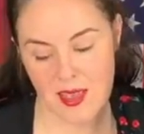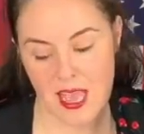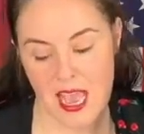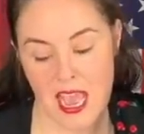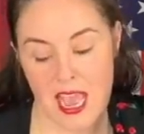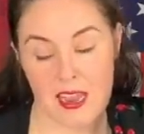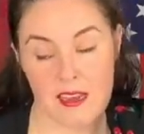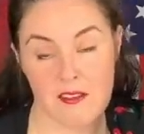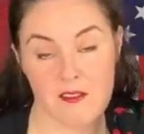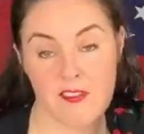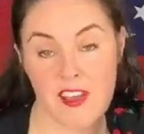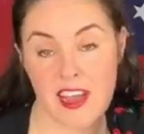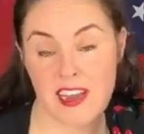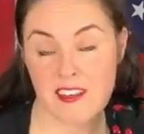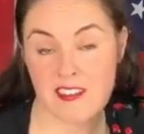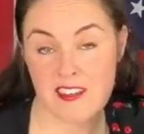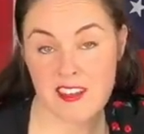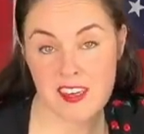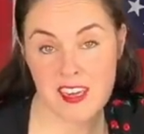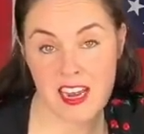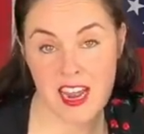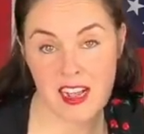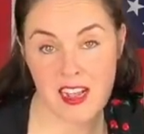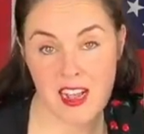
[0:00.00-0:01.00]
And
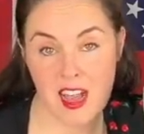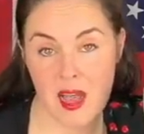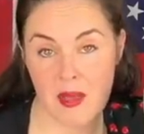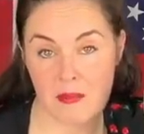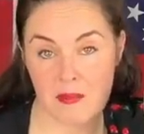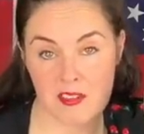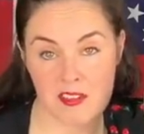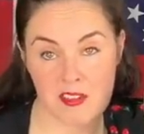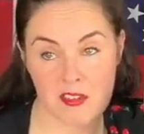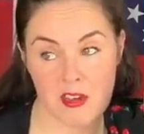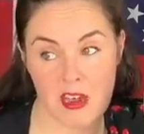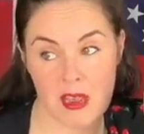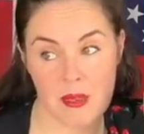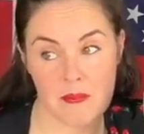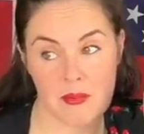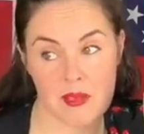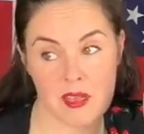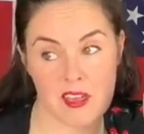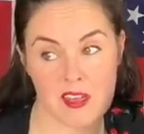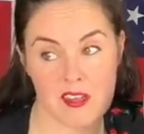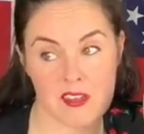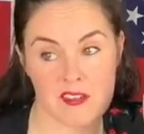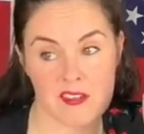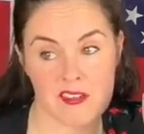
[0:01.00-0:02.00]
phetasy.com is great
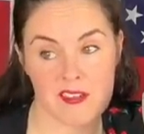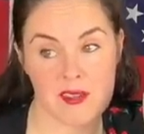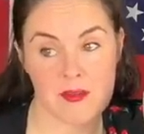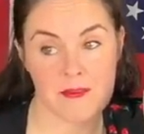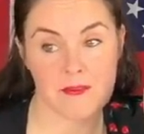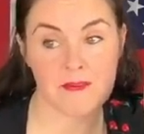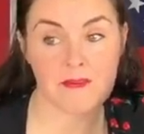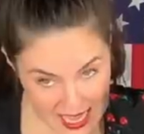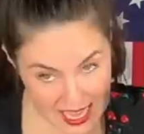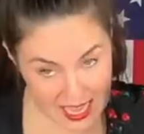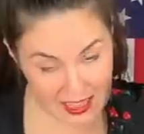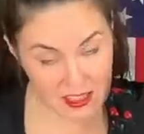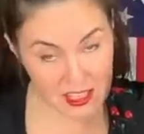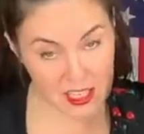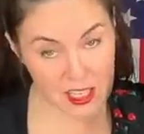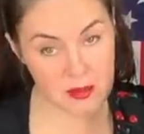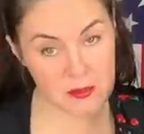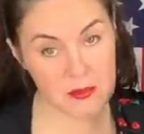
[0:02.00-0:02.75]
because in the